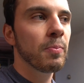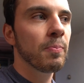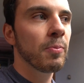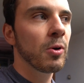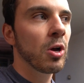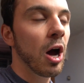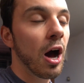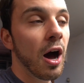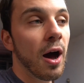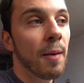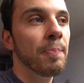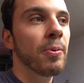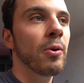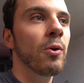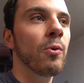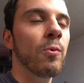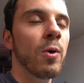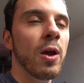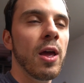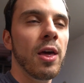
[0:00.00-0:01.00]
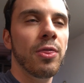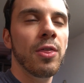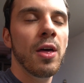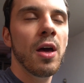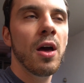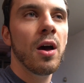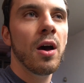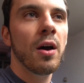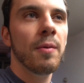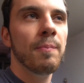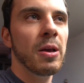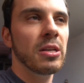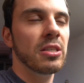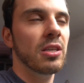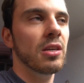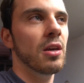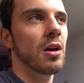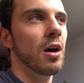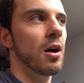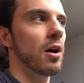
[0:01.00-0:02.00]
cup with
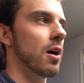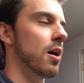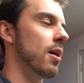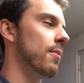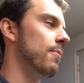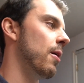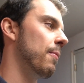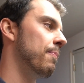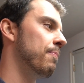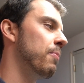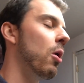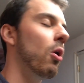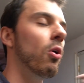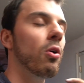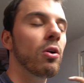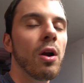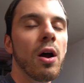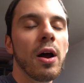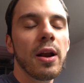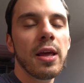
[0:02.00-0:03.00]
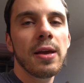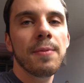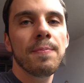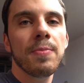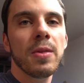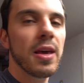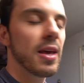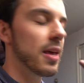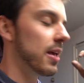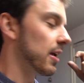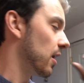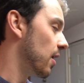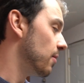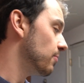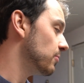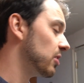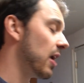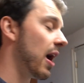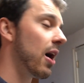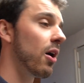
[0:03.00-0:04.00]
basically a puller on it,
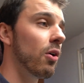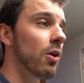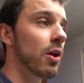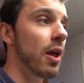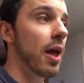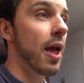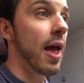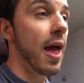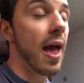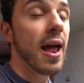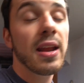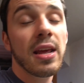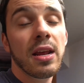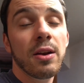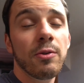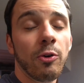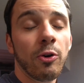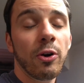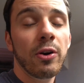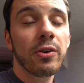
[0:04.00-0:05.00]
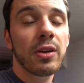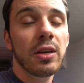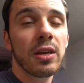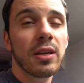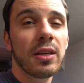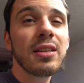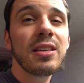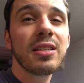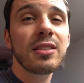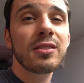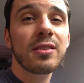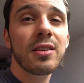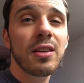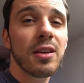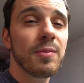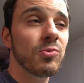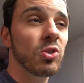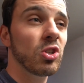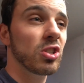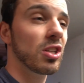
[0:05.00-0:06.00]
comes out and in really
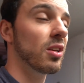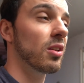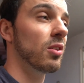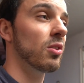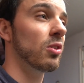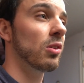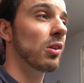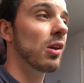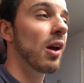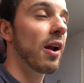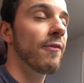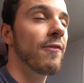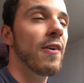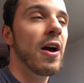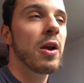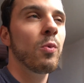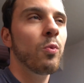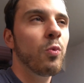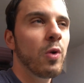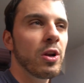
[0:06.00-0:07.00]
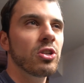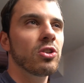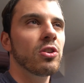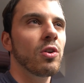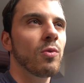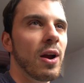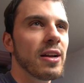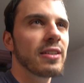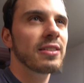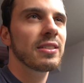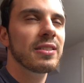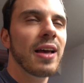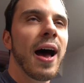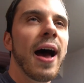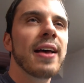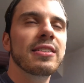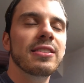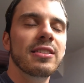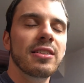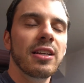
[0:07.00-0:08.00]
easily. Just gotta find which are the right
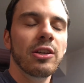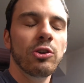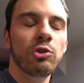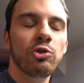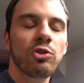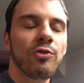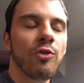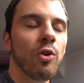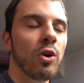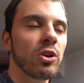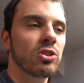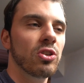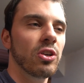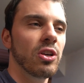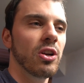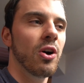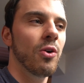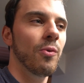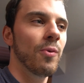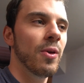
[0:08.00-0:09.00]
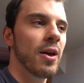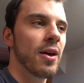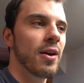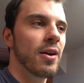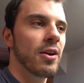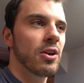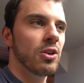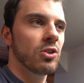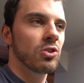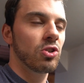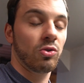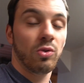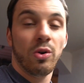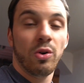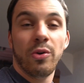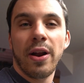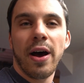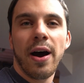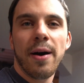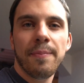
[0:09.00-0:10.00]
sizes to use for it so you don't screw
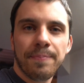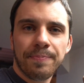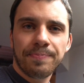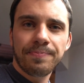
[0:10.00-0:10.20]
it up.